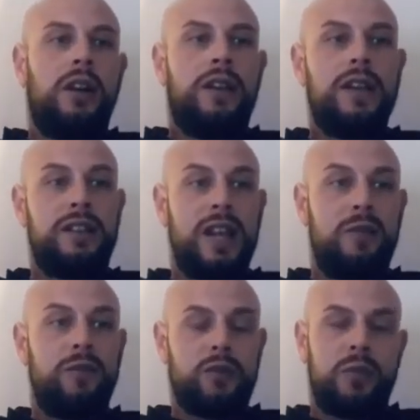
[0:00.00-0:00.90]
This
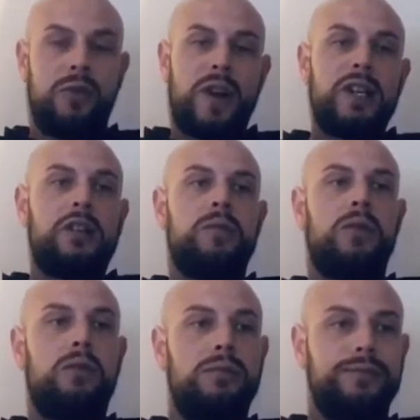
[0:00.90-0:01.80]
death was
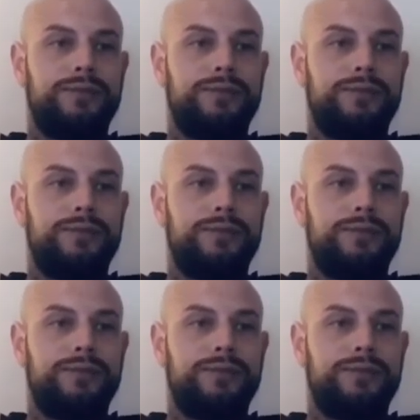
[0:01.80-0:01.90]
preventable.